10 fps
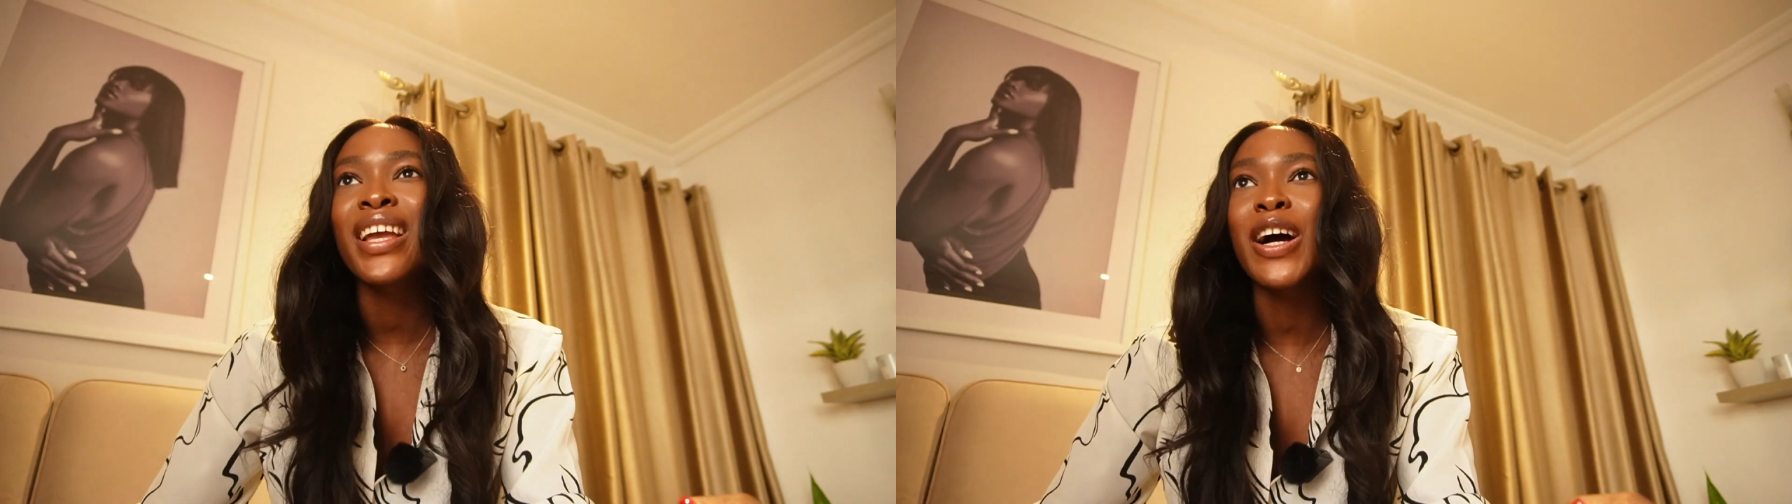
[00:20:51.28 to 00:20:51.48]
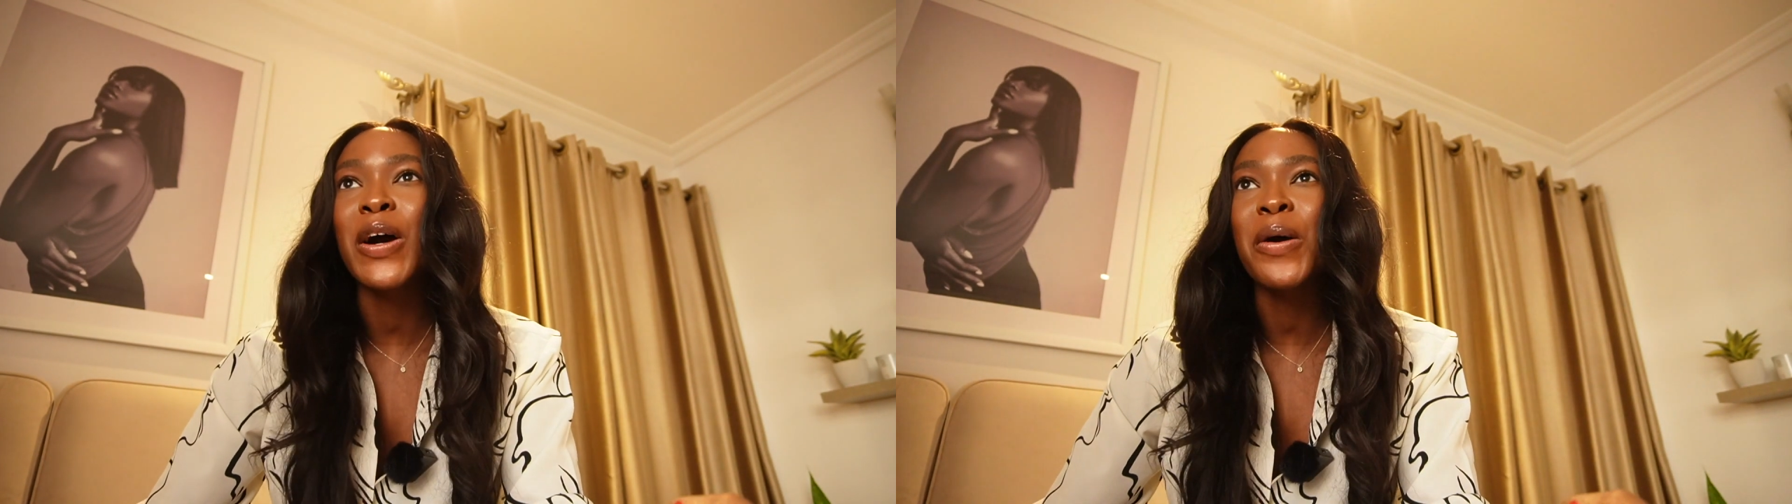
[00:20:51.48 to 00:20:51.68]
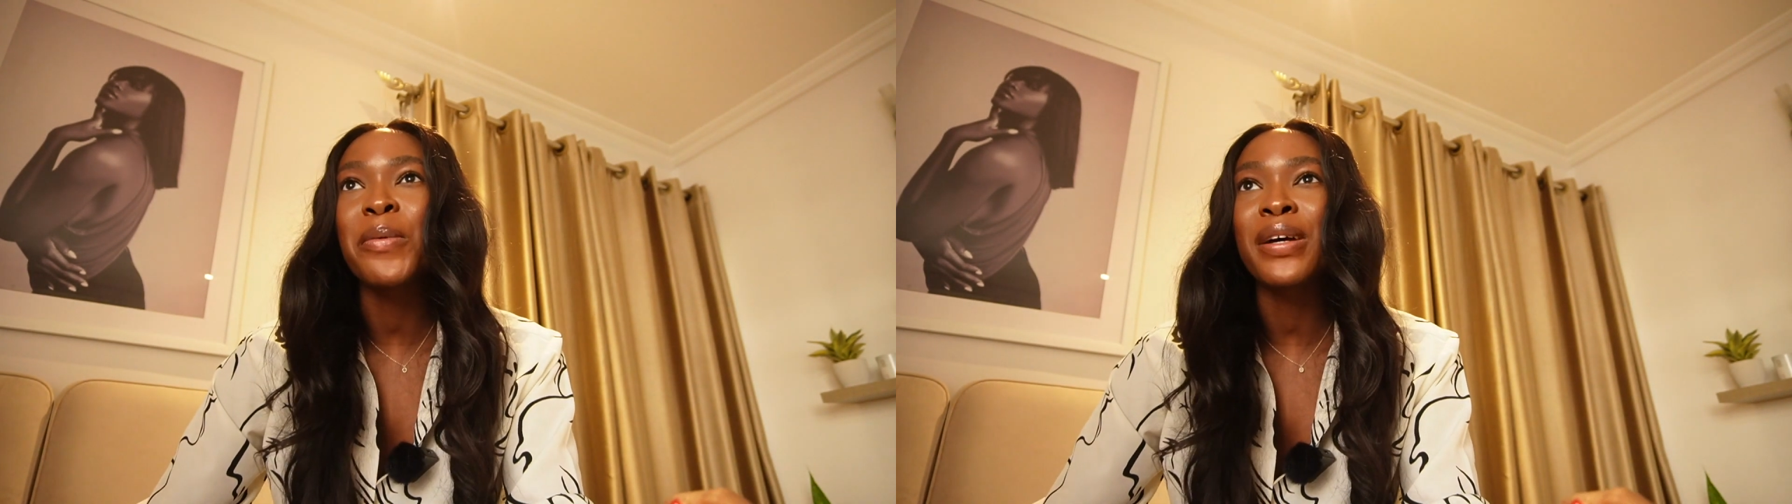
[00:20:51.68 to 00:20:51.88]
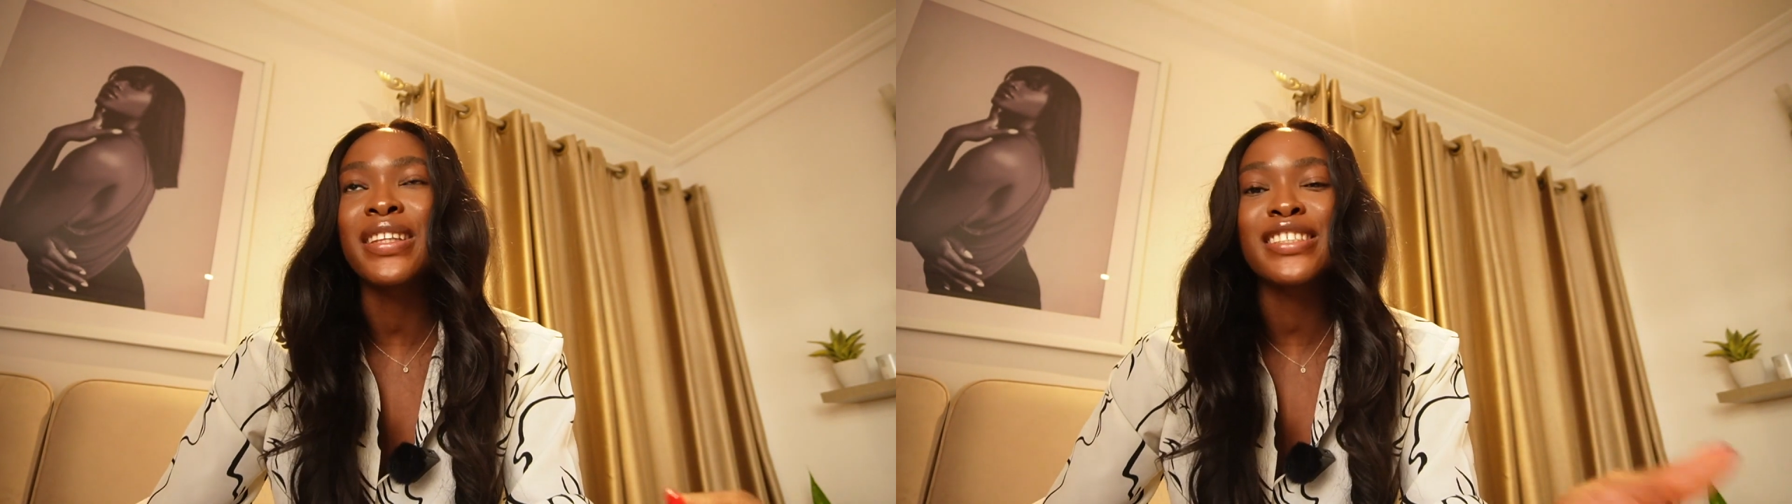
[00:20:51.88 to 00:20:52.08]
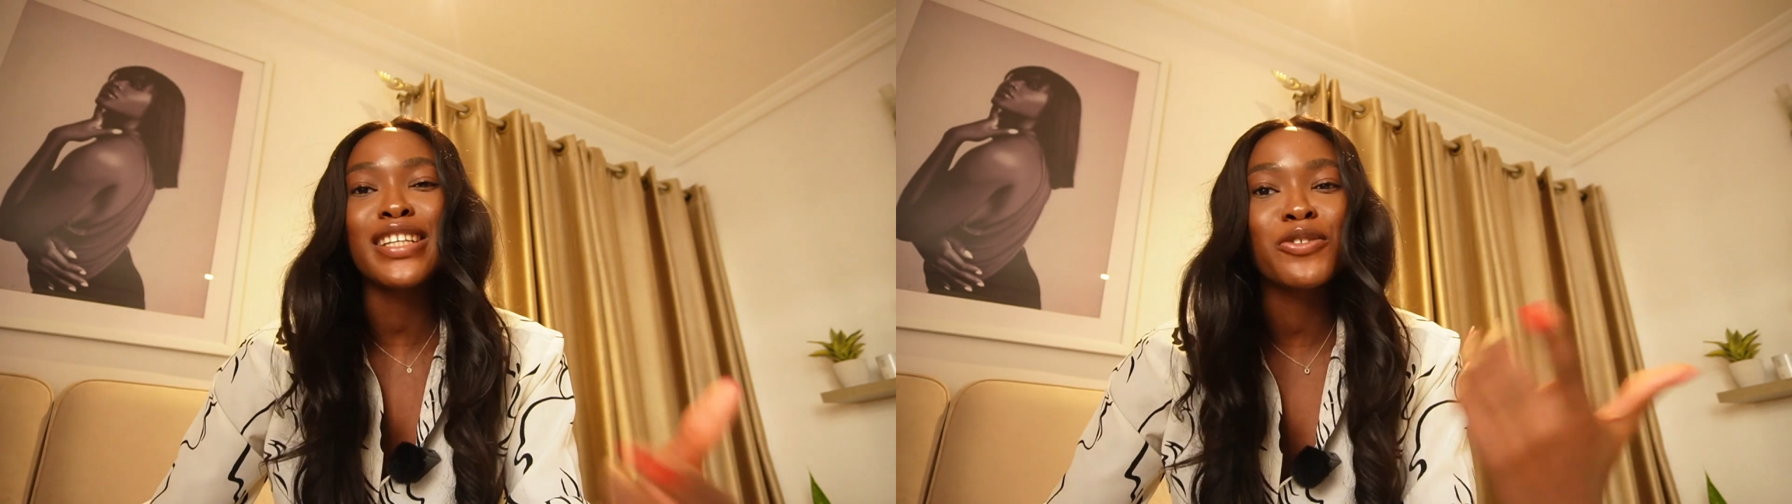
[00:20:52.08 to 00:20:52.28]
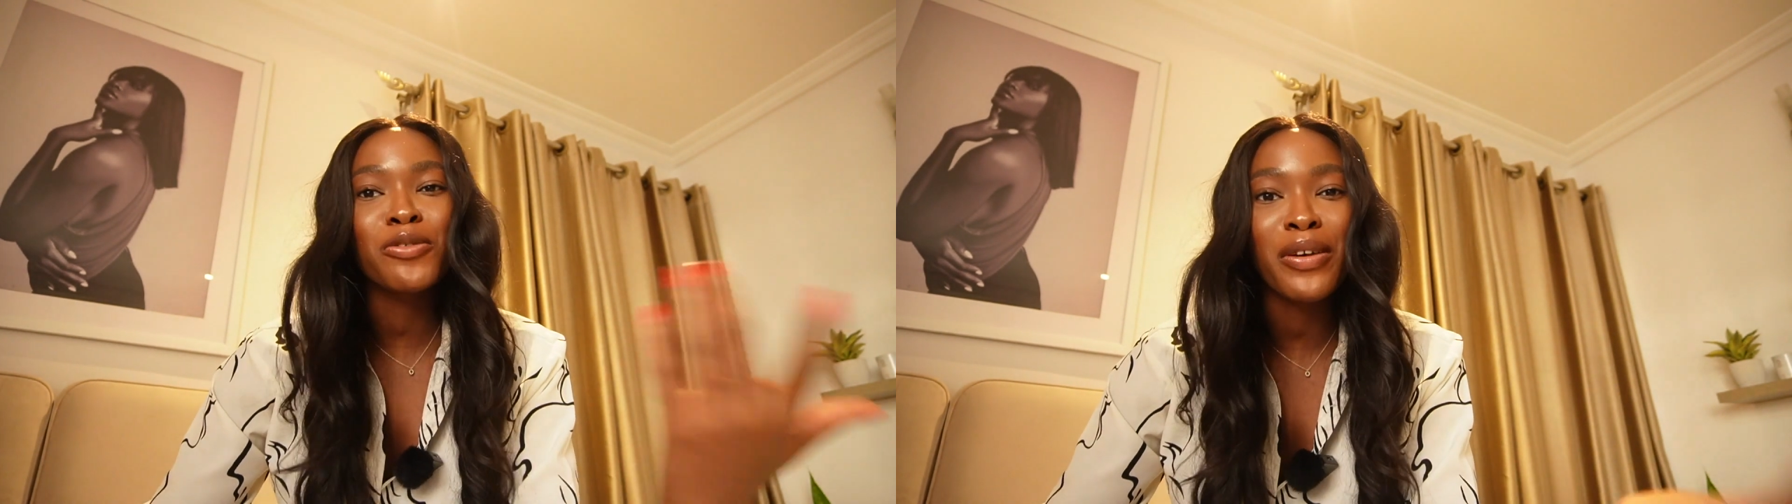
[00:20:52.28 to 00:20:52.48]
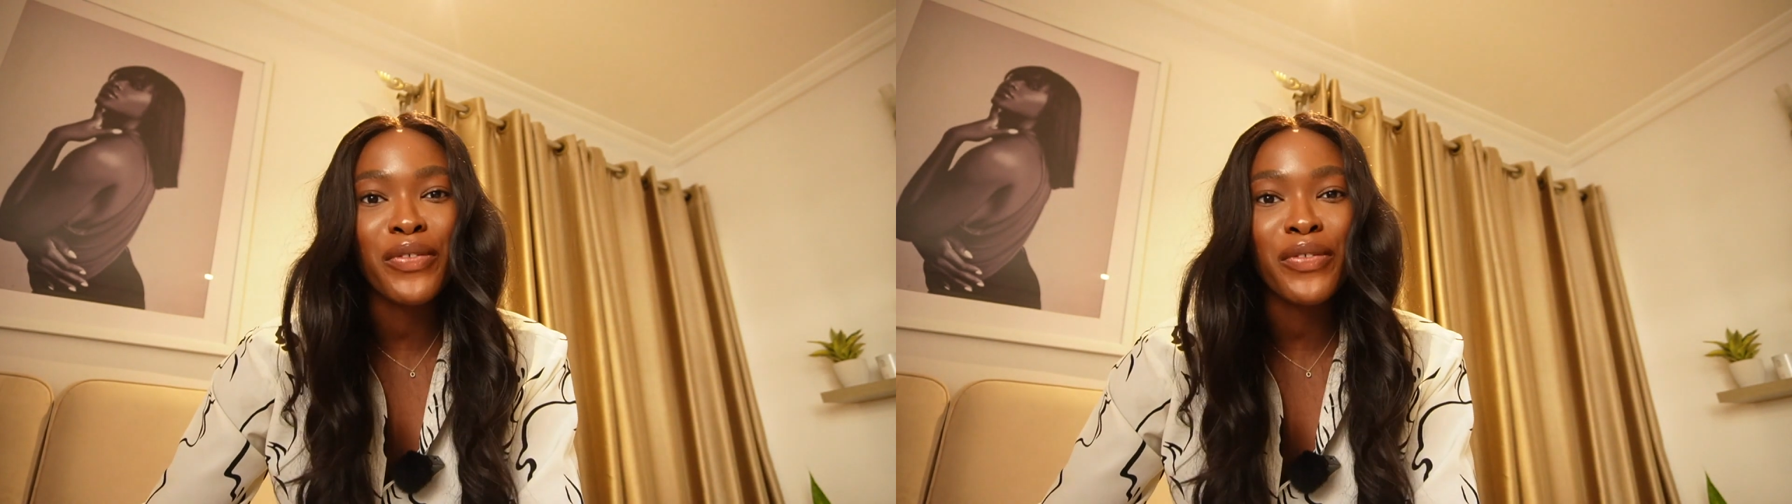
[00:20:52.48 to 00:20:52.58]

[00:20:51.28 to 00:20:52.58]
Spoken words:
I think she had told her